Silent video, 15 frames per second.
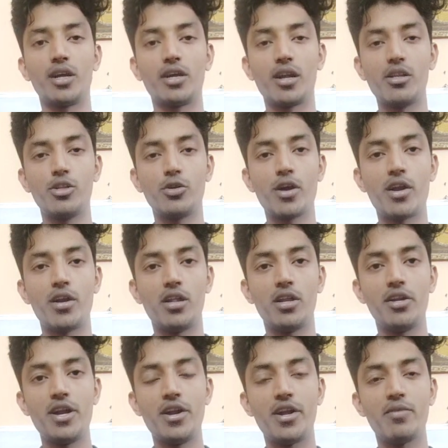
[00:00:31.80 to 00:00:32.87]
also handle the
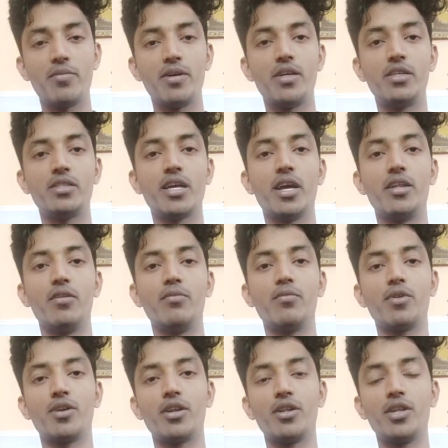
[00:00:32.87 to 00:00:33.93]
database and
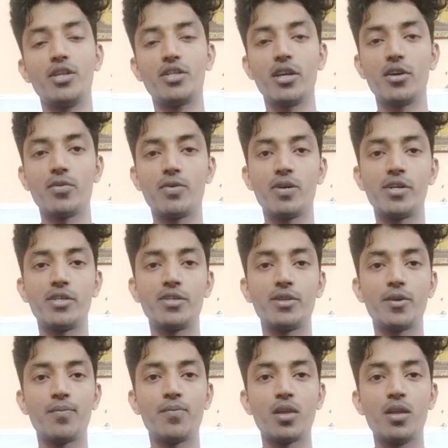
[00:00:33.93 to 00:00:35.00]
run the servers.
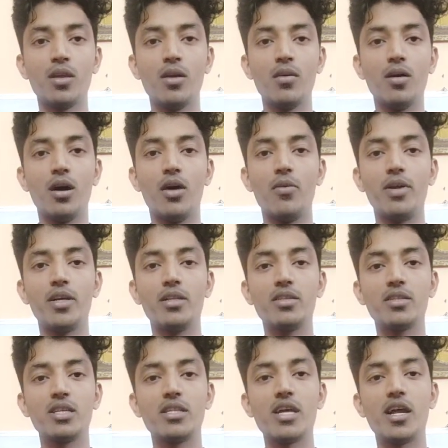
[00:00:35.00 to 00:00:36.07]
We can
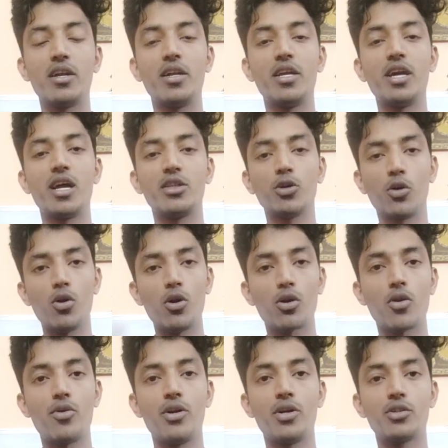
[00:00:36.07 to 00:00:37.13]
say that they are the
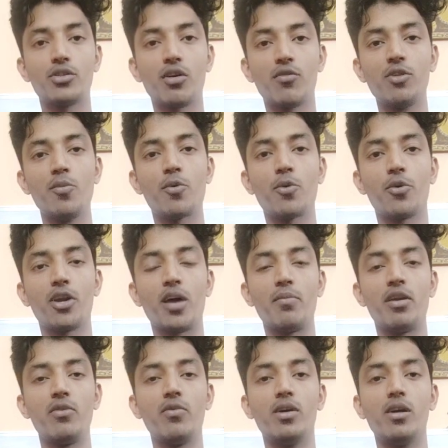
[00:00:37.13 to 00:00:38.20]
all-rounders of the
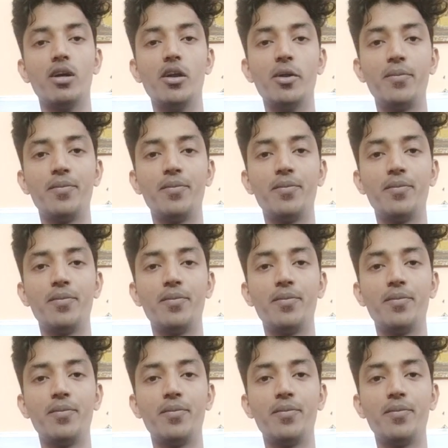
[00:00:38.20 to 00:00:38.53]
programming world.